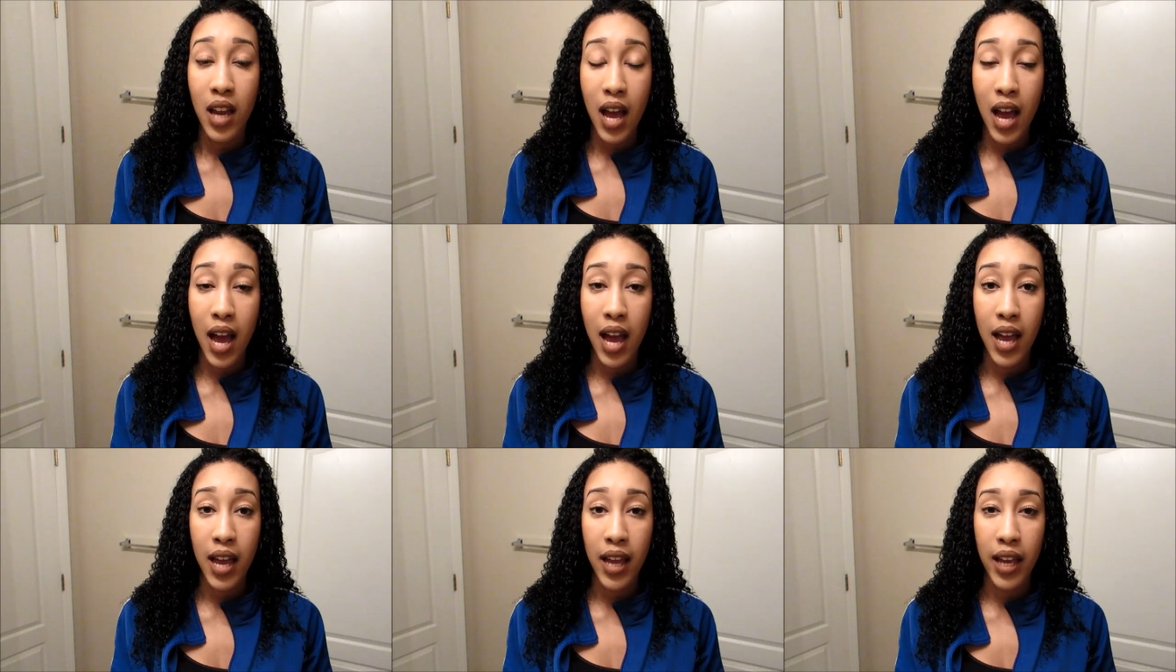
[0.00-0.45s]

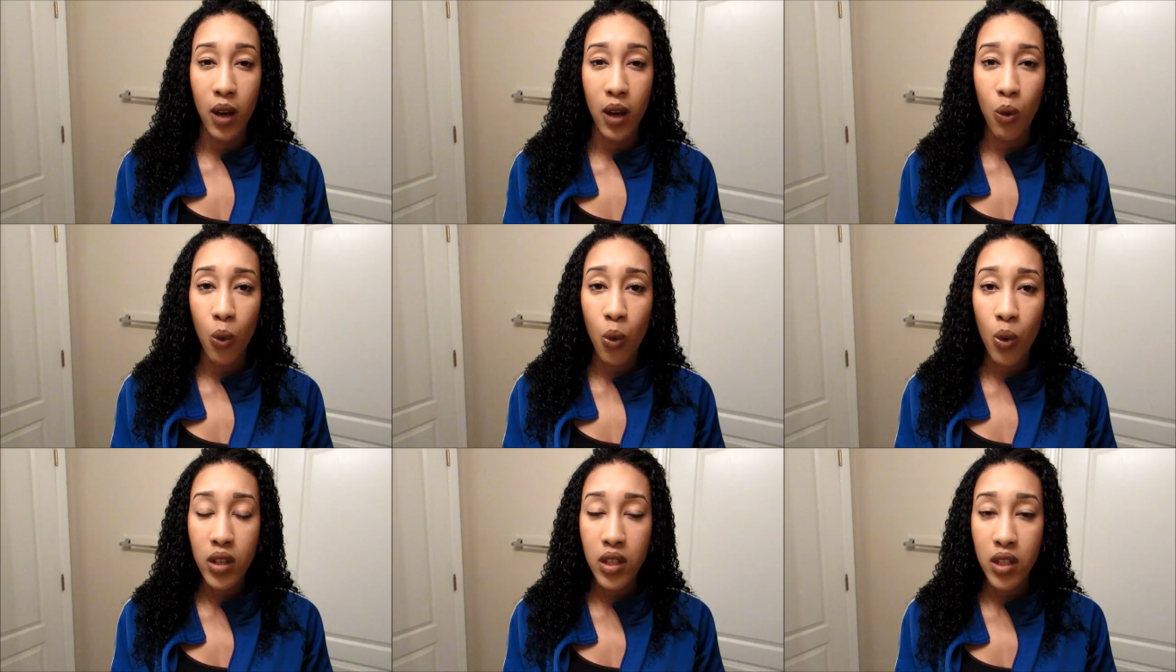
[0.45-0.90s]
I
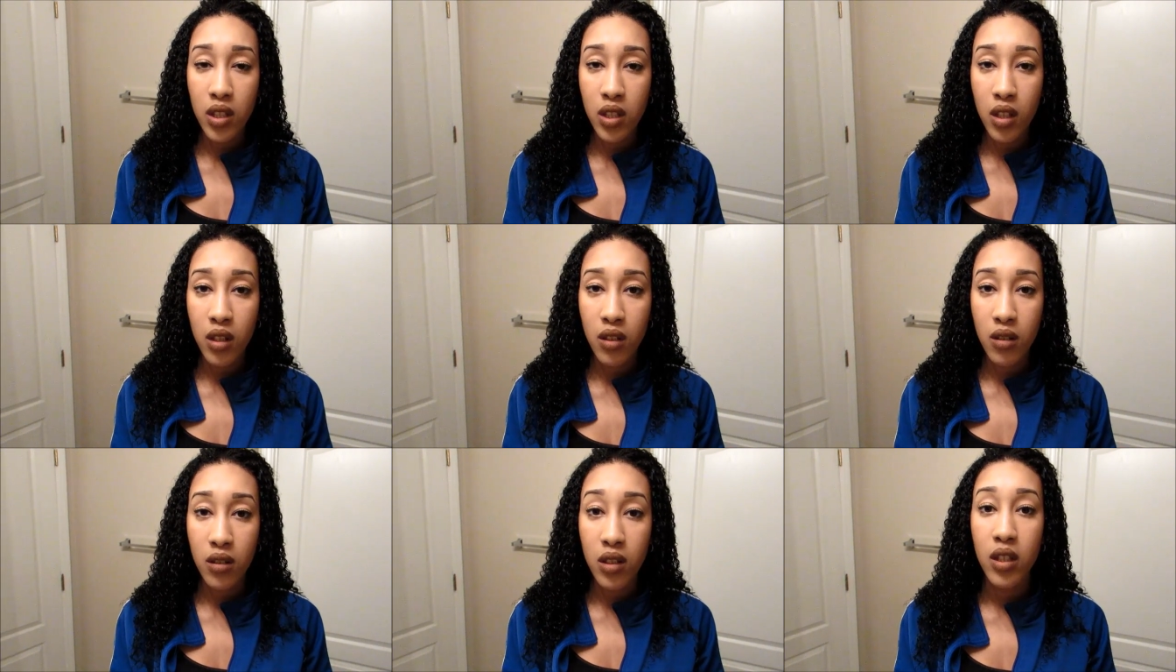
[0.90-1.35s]

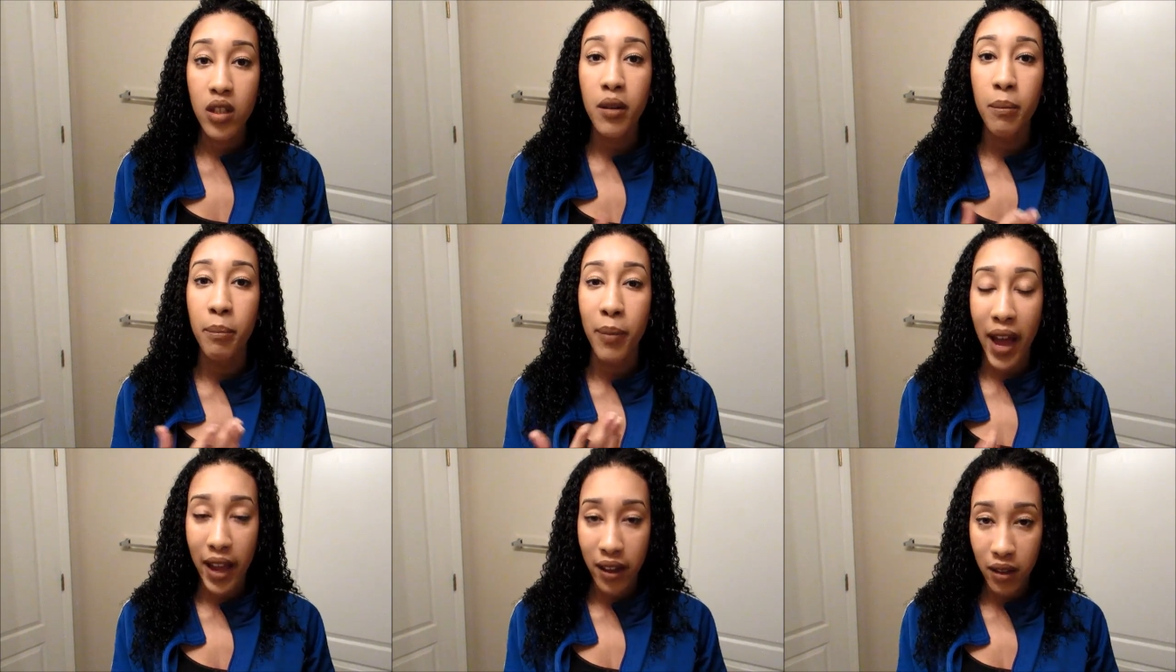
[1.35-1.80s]
also took
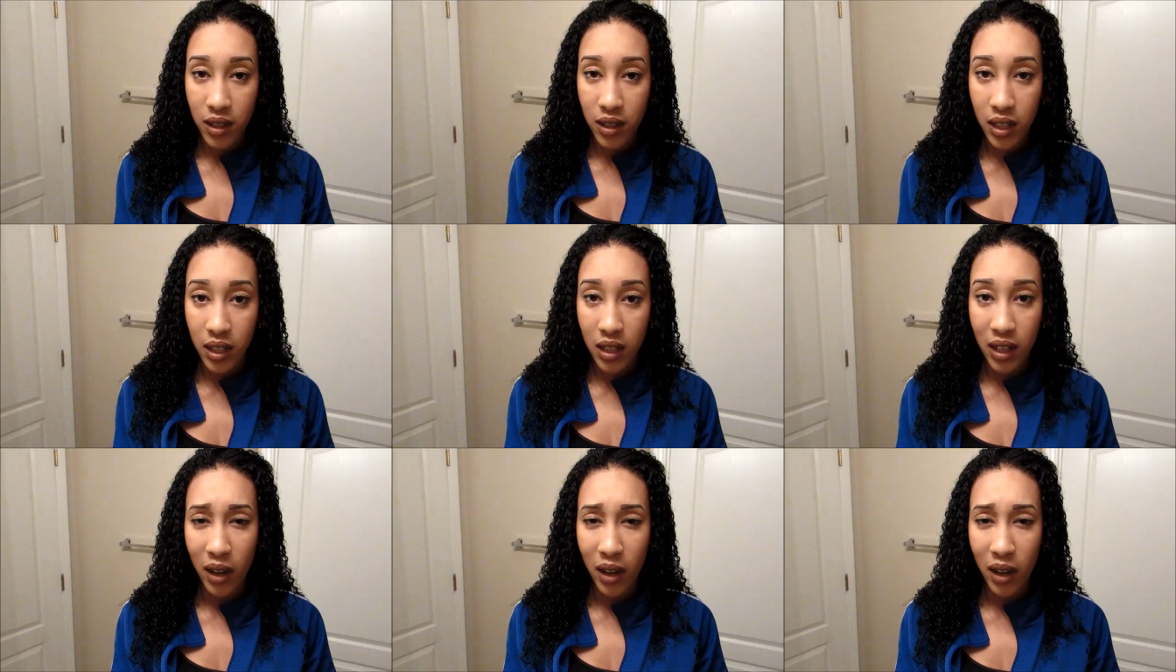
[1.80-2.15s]
biotin.